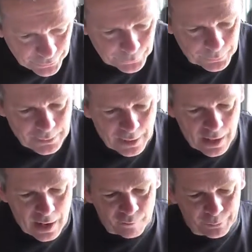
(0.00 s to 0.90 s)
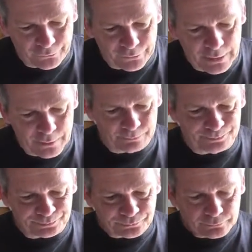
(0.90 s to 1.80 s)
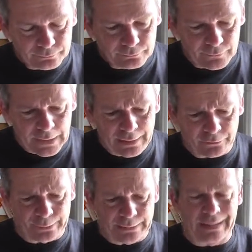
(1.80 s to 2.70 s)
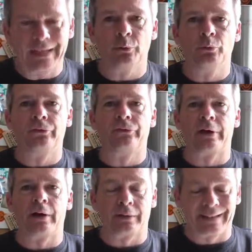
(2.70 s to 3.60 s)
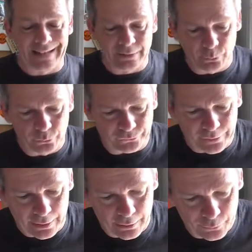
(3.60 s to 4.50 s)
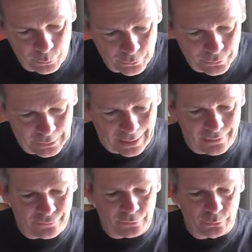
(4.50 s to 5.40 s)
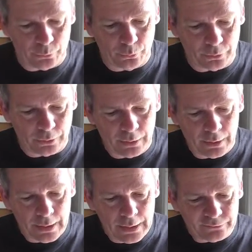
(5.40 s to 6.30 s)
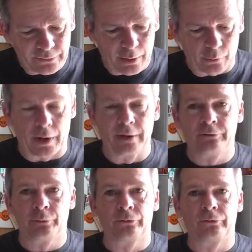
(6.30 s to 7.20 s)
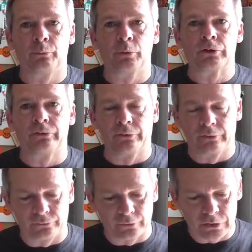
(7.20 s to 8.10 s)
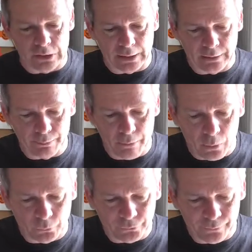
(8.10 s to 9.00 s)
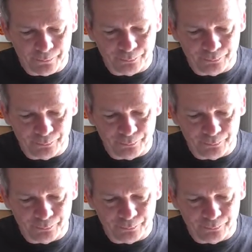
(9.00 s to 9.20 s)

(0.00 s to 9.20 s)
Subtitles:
3.5%, and it's been kettle soured with Gladfield sour grapes, which is an acidulated malt.